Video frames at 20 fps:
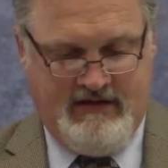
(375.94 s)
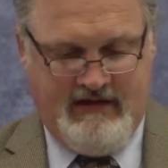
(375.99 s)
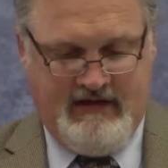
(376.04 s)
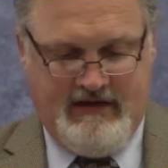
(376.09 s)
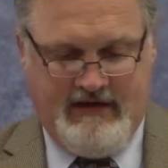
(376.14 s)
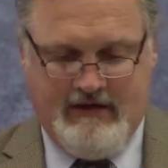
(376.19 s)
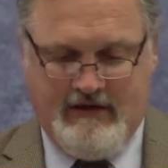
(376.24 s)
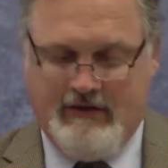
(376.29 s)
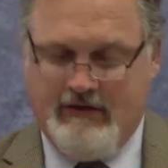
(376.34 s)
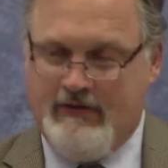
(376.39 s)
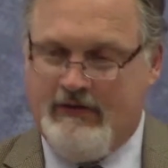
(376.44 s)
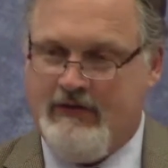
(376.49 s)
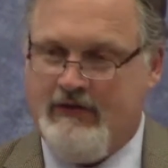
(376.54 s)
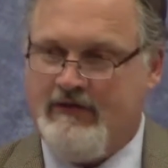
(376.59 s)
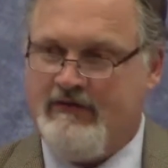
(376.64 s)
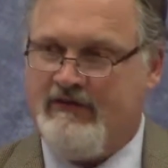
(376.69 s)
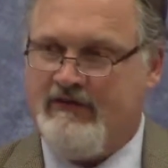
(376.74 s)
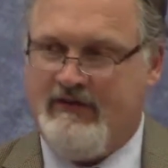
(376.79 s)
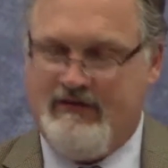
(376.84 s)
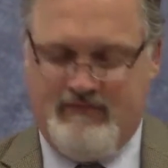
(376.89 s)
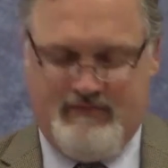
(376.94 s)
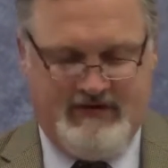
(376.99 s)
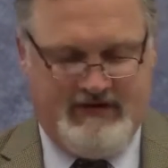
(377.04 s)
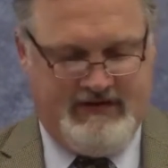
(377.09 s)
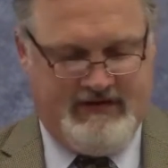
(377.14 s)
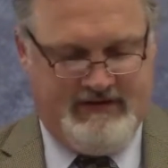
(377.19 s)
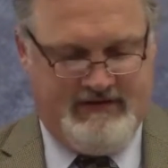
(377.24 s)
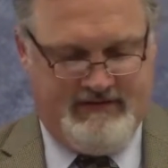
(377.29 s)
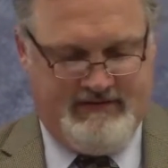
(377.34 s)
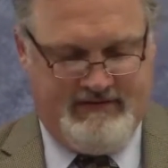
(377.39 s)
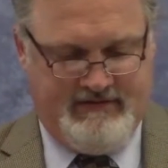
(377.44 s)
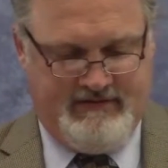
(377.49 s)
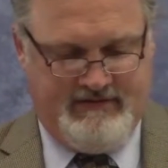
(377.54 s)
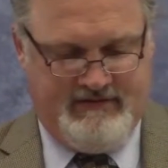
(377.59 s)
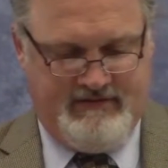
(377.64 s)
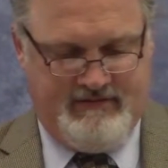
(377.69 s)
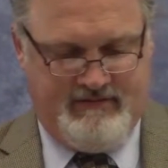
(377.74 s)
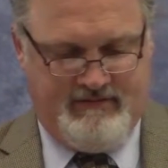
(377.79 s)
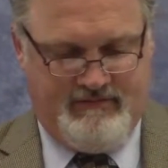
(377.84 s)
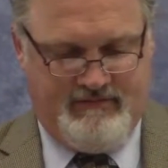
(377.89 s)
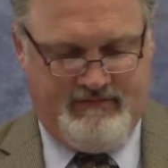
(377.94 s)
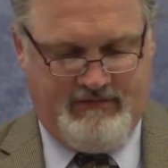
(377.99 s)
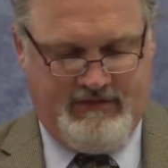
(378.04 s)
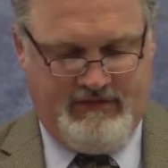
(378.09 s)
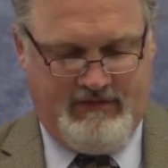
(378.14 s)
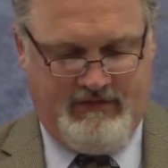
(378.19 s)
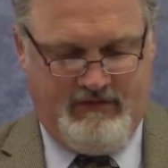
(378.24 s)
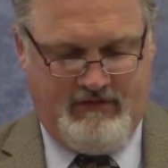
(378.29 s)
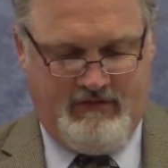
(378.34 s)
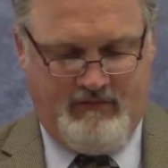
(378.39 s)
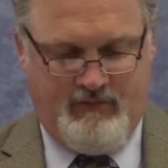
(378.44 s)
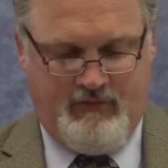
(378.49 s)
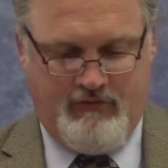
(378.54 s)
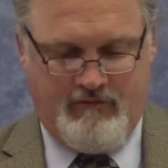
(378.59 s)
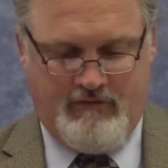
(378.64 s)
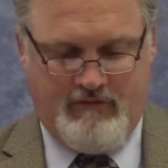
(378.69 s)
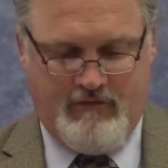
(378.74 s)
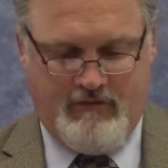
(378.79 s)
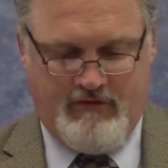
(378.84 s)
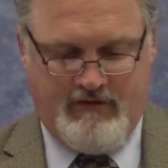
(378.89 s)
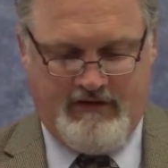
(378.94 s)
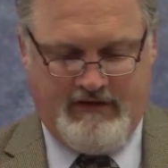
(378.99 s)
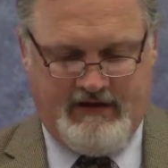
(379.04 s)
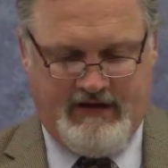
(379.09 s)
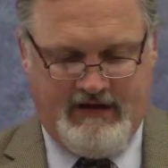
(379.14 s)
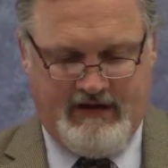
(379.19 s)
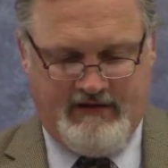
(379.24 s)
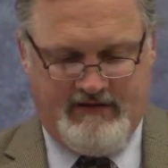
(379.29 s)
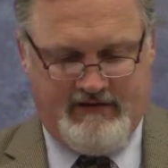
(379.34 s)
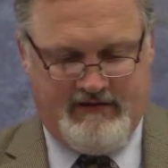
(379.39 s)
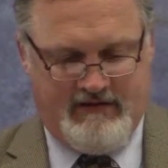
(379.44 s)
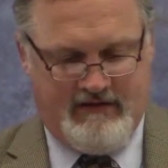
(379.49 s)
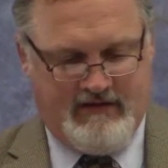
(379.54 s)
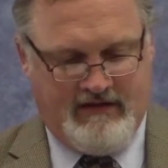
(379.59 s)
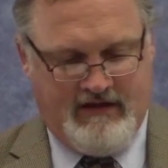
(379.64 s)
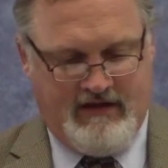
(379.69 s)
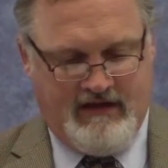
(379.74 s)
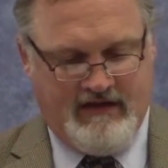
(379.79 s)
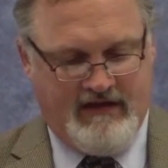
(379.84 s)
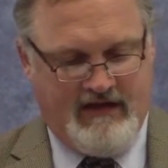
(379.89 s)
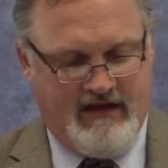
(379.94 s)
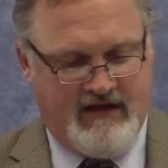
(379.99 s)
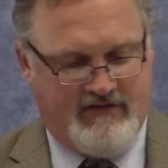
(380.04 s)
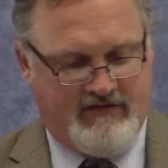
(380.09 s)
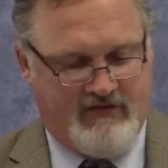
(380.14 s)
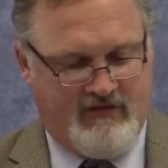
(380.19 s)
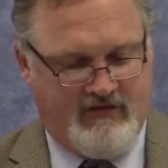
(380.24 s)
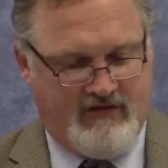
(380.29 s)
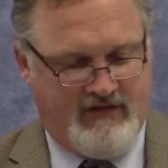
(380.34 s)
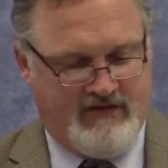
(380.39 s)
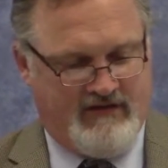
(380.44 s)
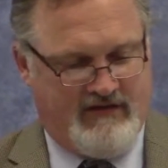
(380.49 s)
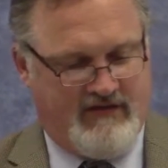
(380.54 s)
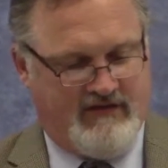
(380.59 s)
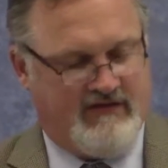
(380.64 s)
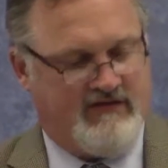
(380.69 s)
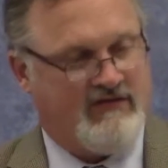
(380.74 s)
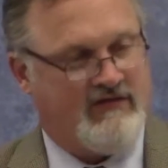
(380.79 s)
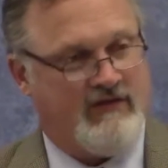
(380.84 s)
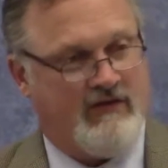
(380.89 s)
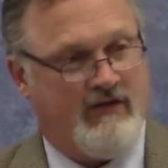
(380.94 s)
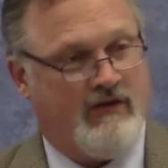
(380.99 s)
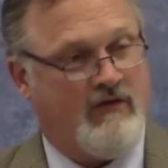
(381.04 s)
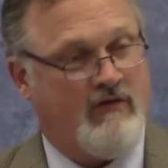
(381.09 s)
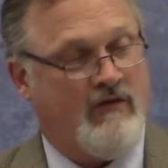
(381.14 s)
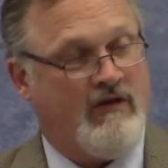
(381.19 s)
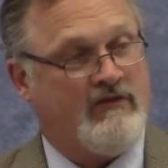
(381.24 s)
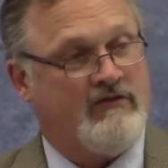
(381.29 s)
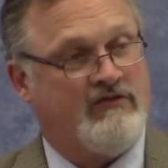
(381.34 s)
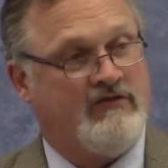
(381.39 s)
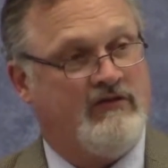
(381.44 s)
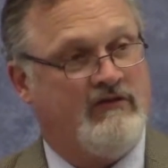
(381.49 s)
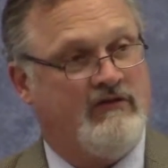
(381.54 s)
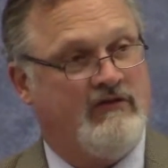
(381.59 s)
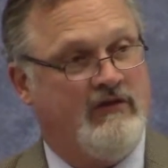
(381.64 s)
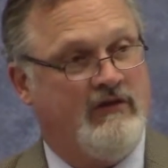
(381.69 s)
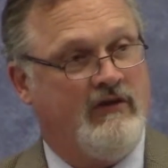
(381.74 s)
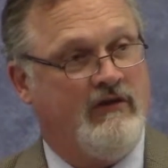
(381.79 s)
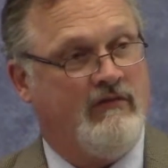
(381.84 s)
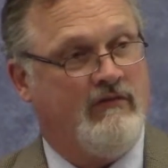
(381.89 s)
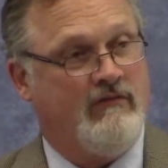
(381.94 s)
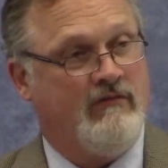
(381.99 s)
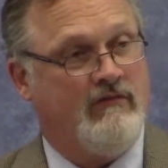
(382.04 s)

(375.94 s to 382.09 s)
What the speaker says: You know, this can be put forward in answering an unasked or unnecessary question, too.